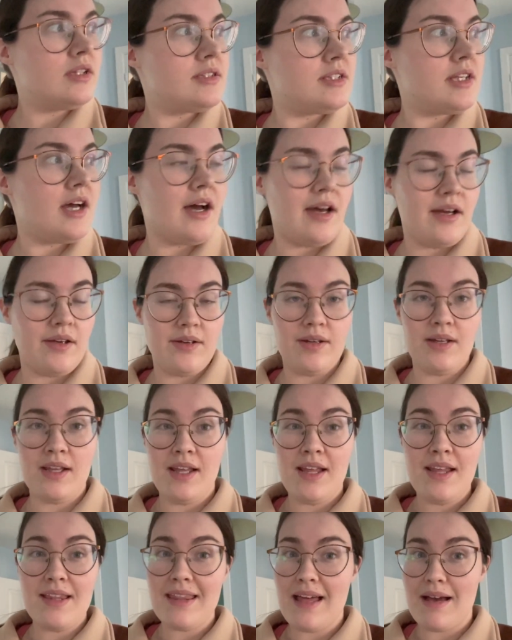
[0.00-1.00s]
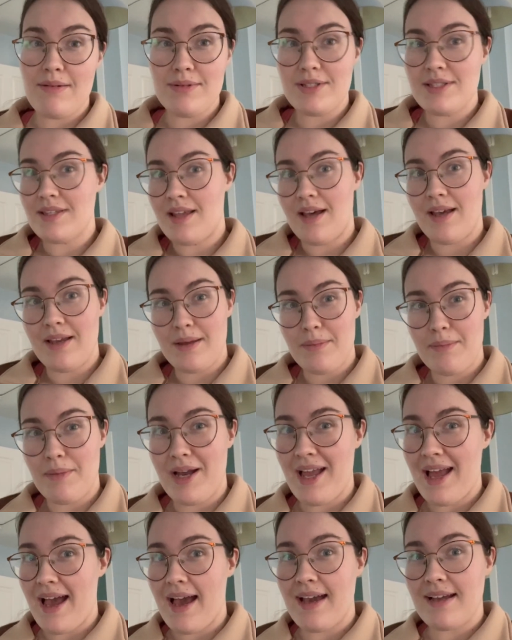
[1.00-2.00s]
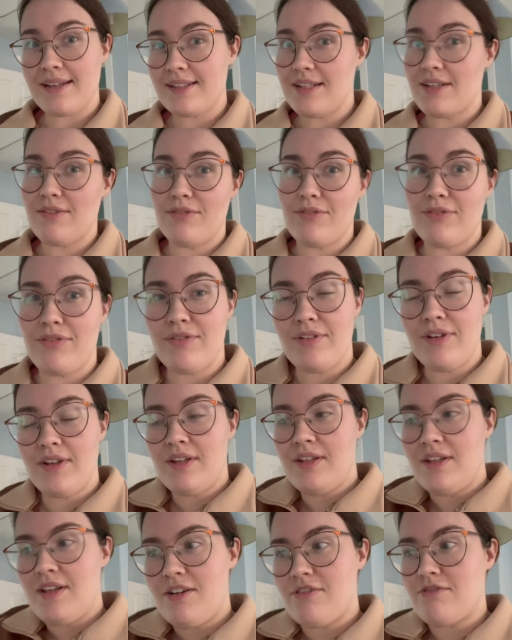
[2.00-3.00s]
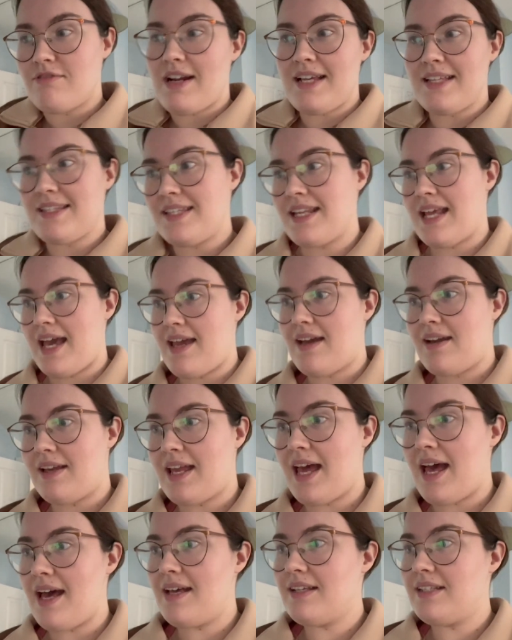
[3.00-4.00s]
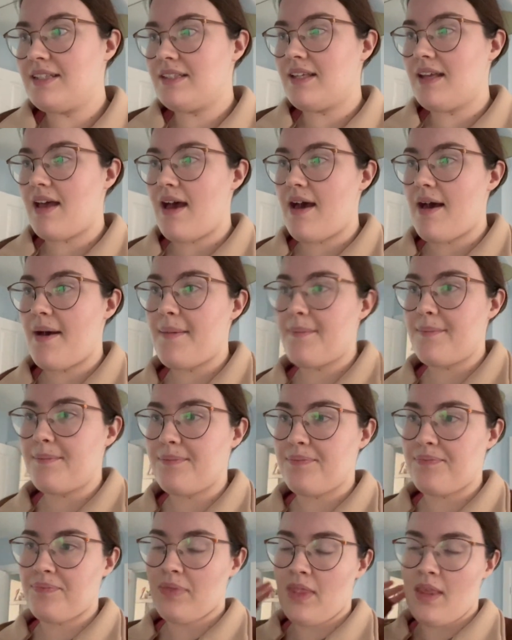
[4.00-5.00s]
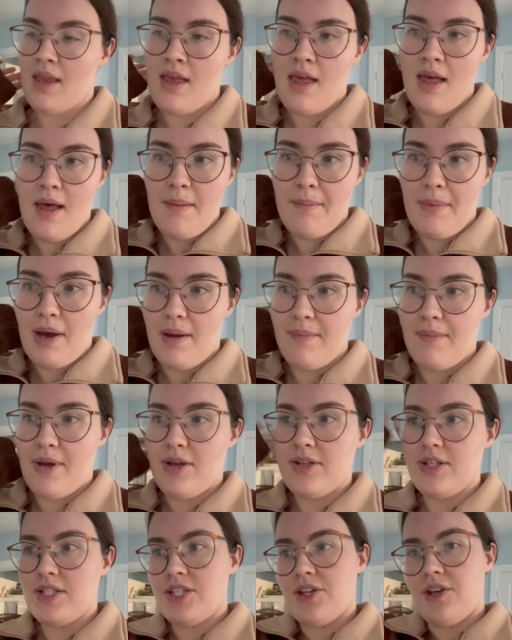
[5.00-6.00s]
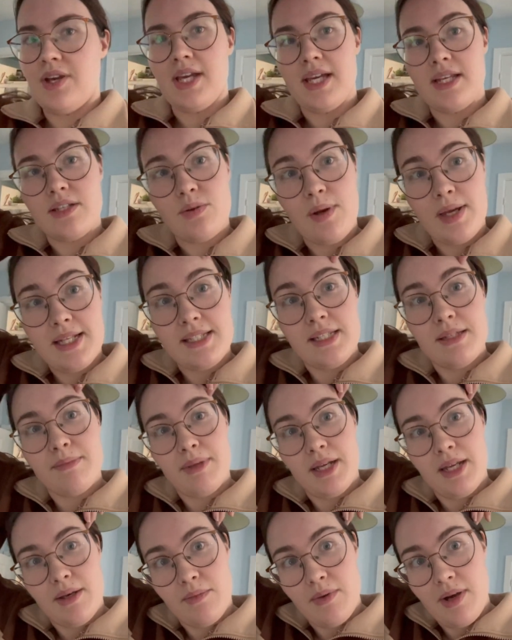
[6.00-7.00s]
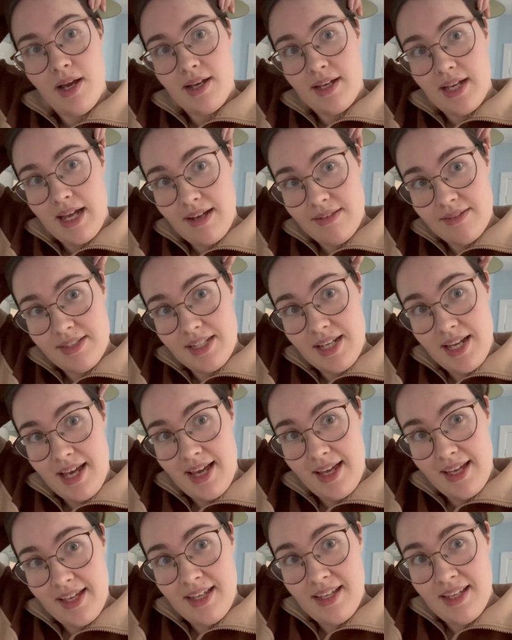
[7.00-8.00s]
So that was like my active rest day, I guess. But I'm only doing a 20 minute workout today.